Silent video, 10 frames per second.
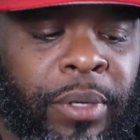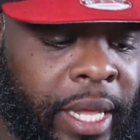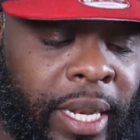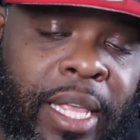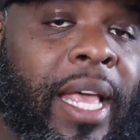
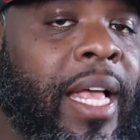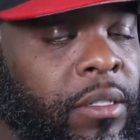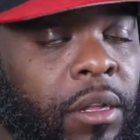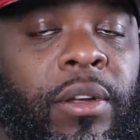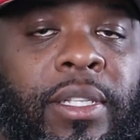but
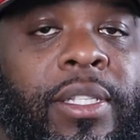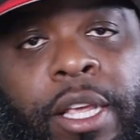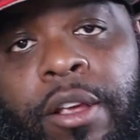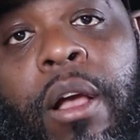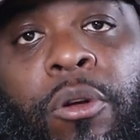as long as it's
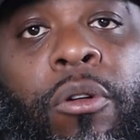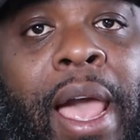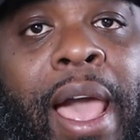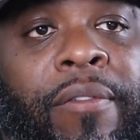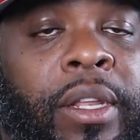here, I'm gonna
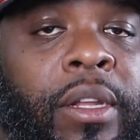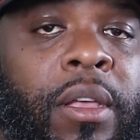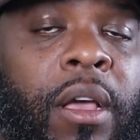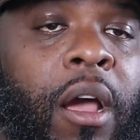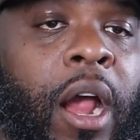have it, all